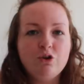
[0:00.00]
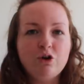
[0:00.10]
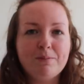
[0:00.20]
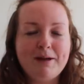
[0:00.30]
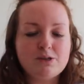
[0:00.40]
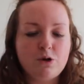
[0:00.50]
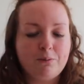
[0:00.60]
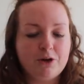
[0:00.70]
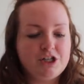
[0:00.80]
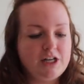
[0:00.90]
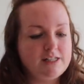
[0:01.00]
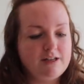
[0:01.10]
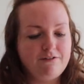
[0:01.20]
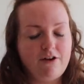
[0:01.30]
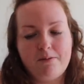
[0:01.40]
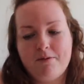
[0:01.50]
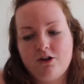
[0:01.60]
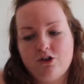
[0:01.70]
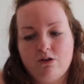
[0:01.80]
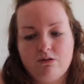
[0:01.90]
You're not going to be able to appreciate it very
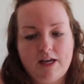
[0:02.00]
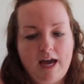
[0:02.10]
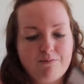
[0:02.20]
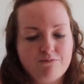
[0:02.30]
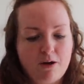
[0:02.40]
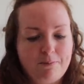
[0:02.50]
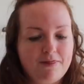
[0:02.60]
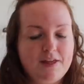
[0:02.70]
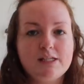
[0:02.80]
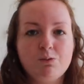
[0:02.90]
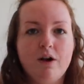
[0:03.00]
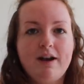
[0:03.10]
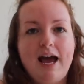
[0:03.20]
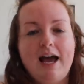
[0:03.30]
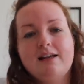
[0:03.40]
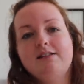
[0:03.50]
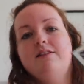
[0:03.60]
much on camera, but this one has